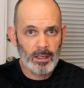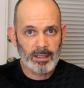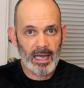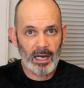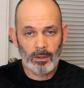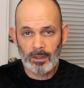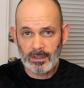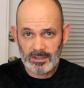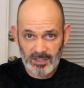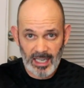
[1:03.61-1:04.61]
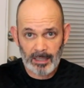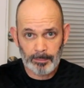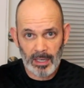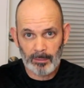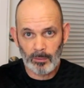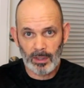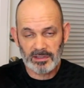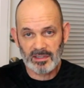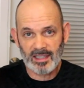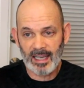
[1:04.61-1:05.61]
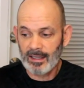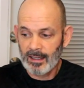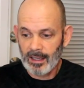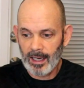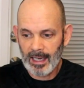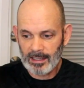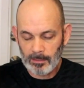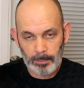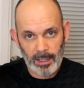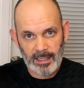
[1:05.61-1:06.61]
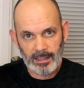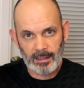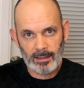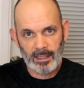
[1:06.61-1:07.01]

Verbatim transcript: Now, second problem was is that I had to plug it,